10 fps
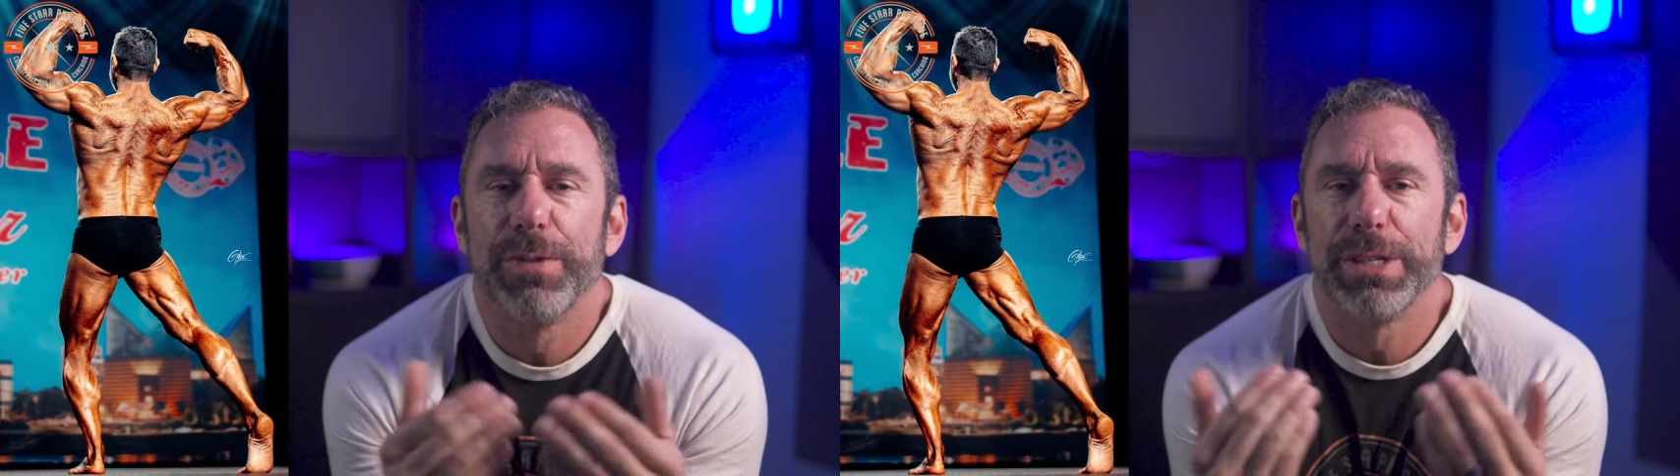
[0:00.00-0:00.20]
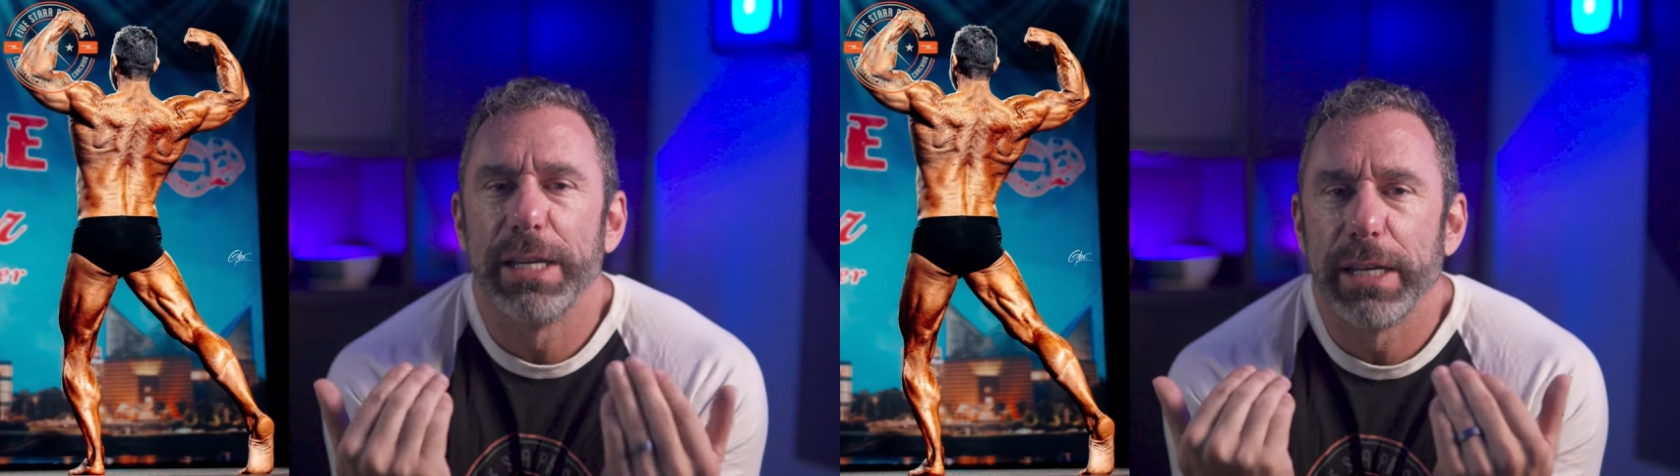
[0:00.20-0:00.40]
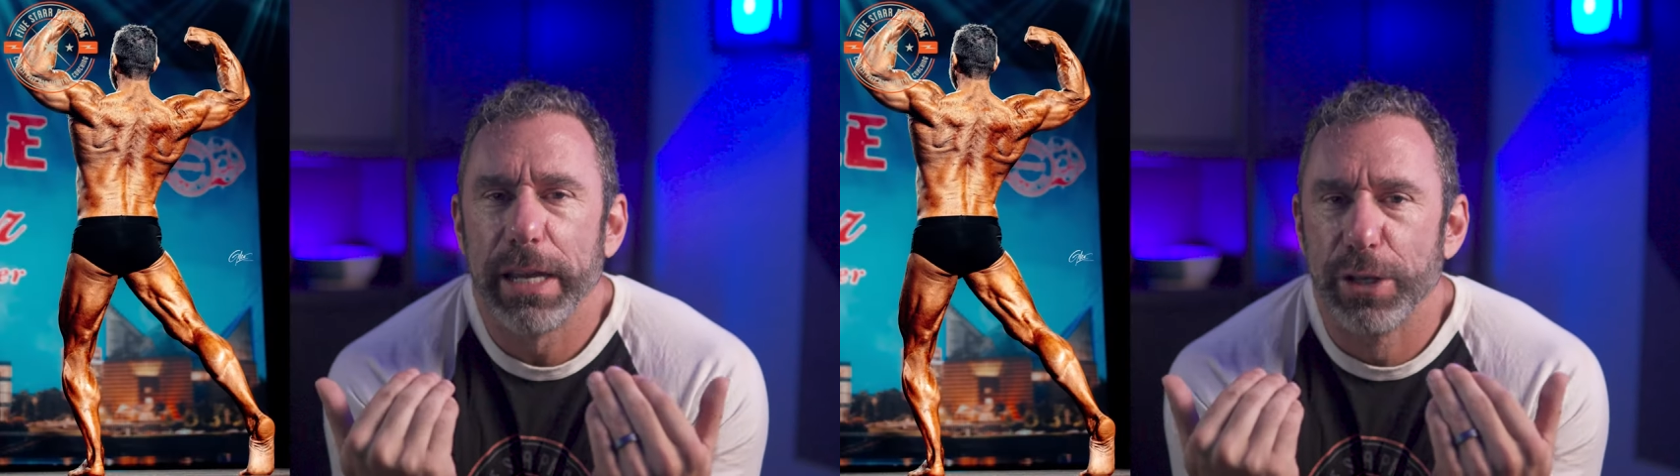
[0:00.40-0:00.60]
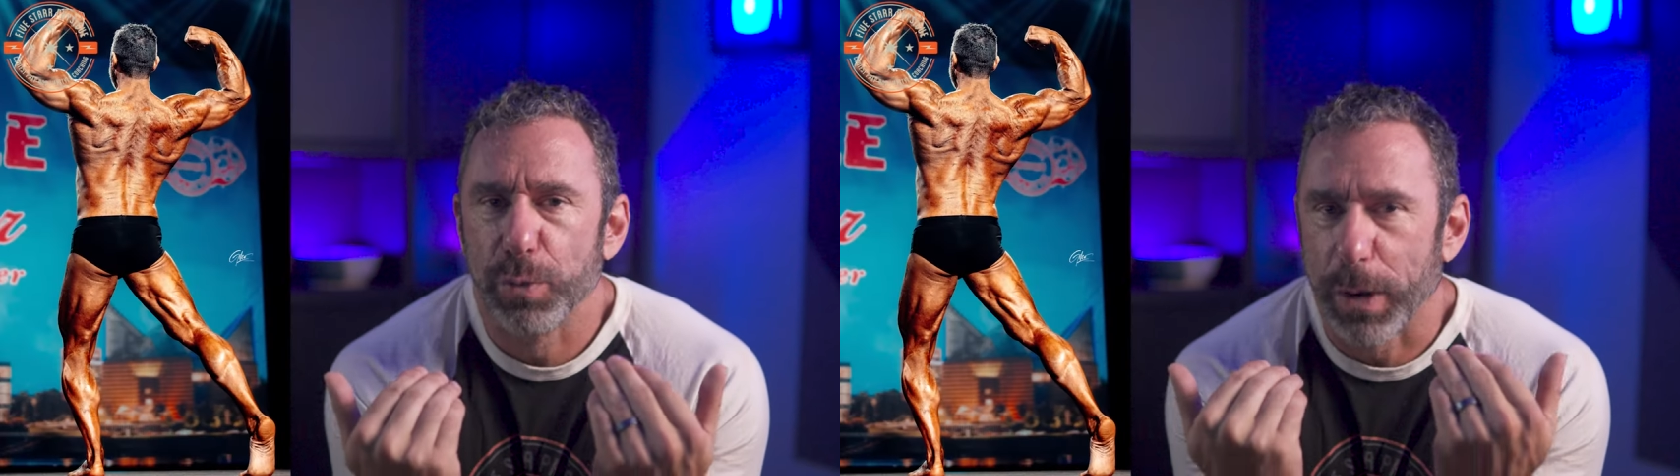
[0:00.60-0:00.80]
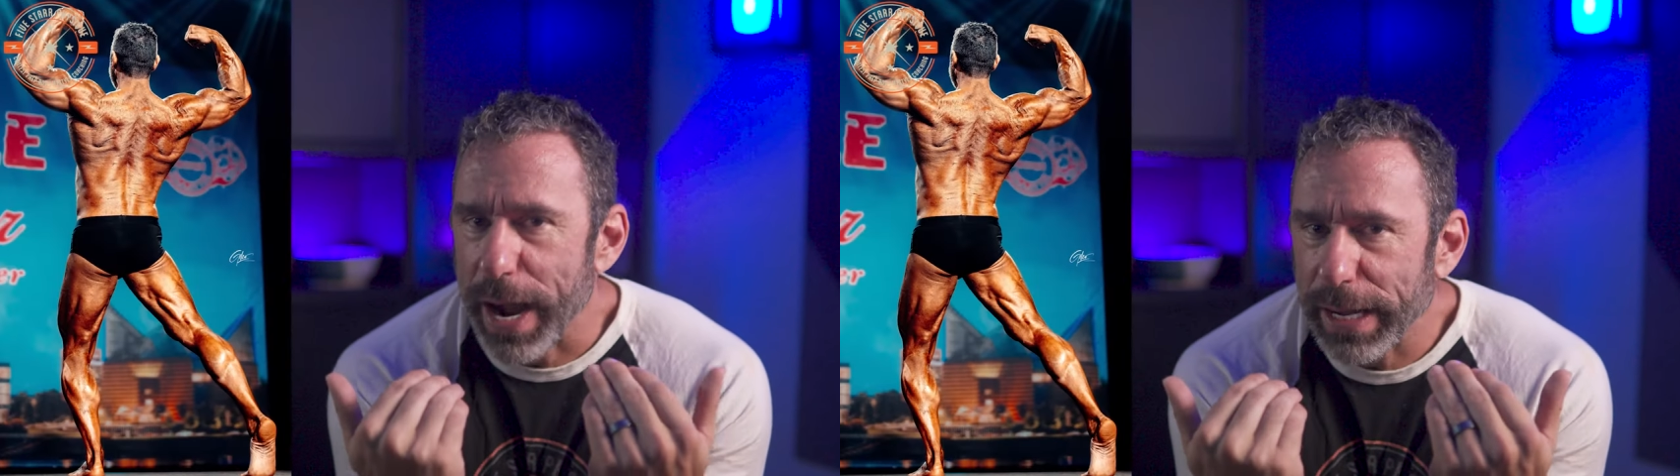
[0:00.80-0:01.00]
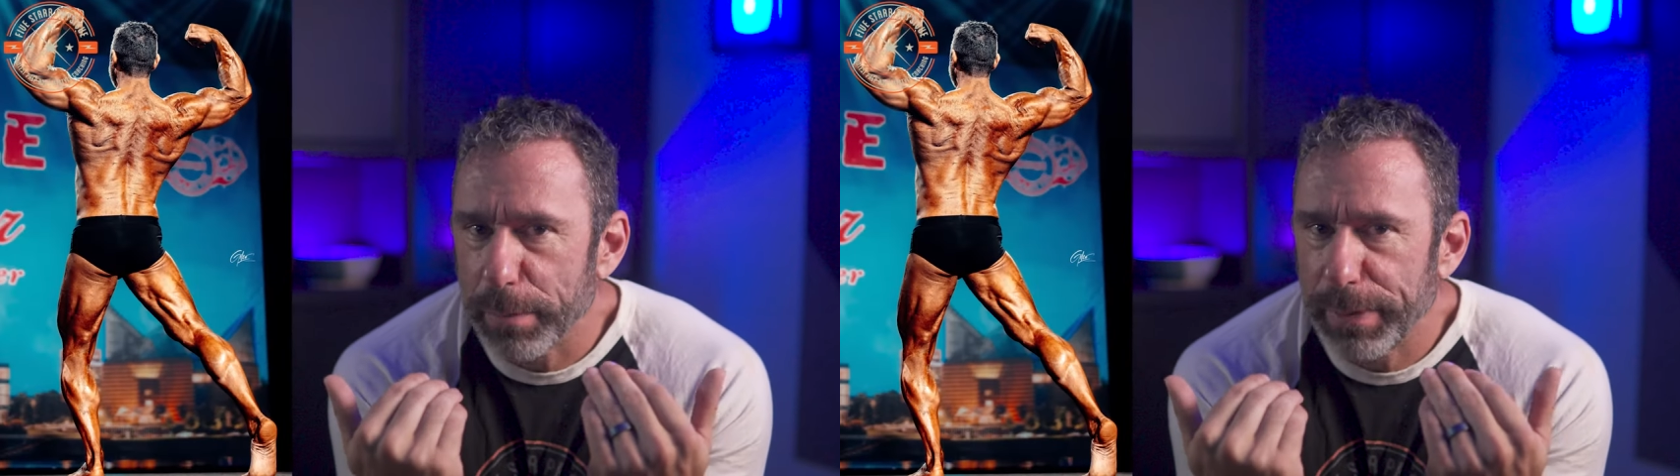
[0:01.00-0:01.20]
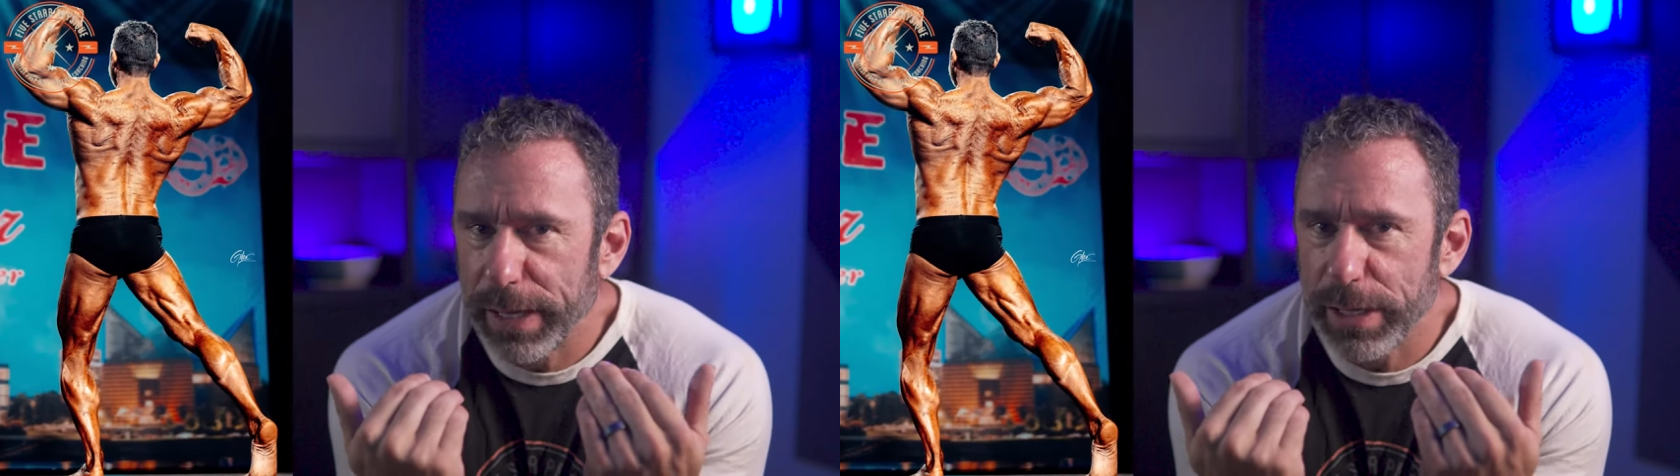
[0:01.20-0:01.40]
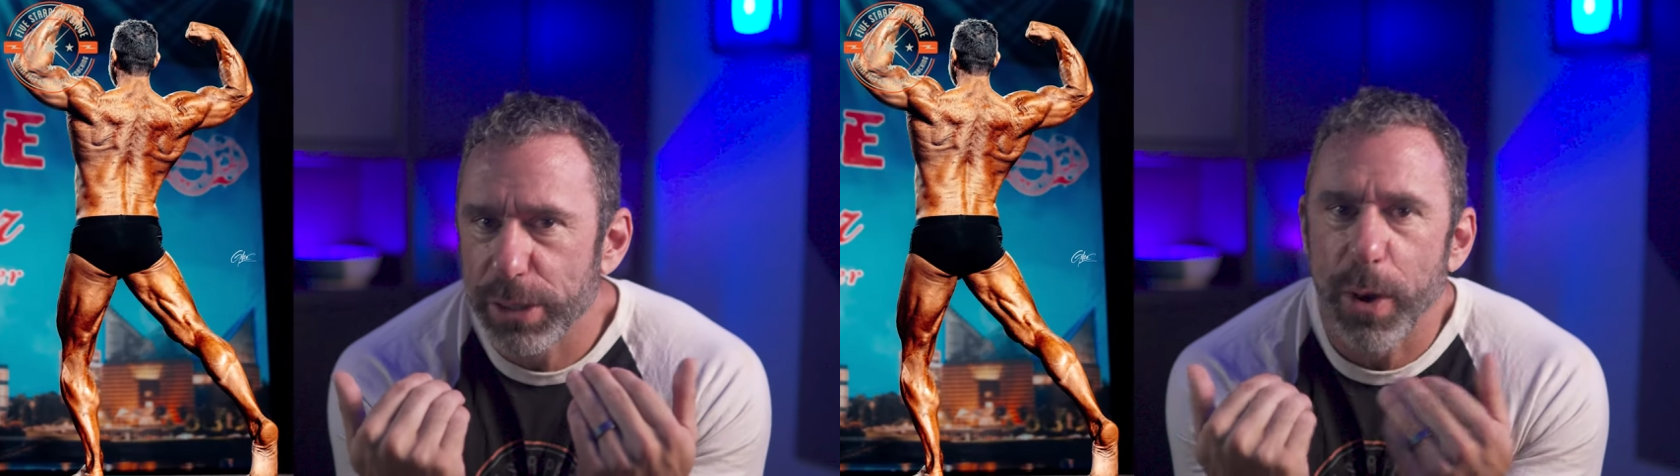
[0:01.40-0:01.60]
physique is where I compete,